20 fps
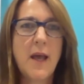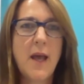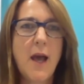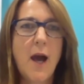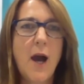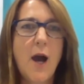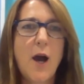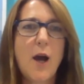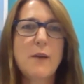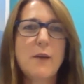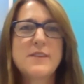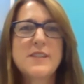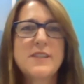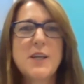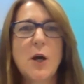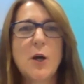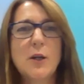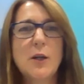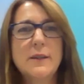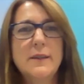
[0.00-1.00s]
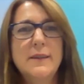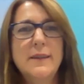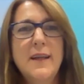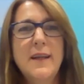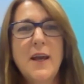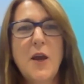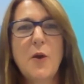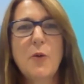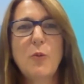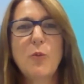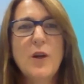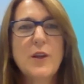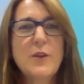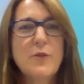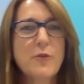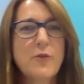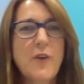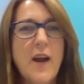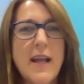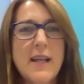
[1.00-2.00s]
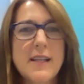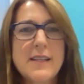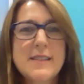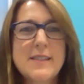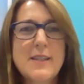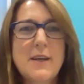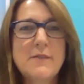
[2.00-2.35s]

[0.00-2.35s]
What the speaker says: I've done, with friends,